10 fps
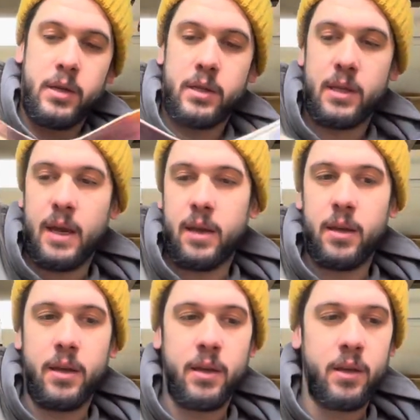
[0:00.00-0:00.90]
It's got,
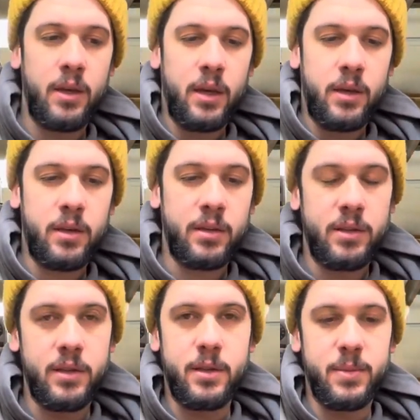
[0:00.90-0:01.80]
you can
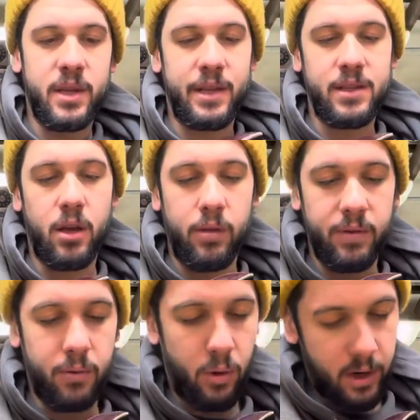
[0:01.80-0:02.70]
see some like
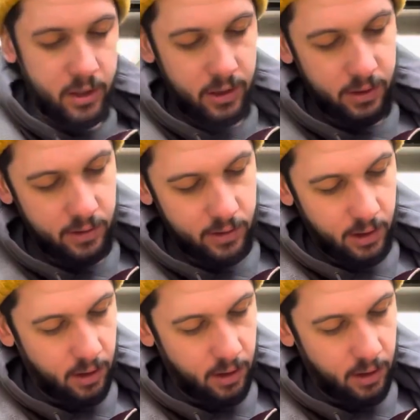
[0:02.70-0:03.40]
solvent washes,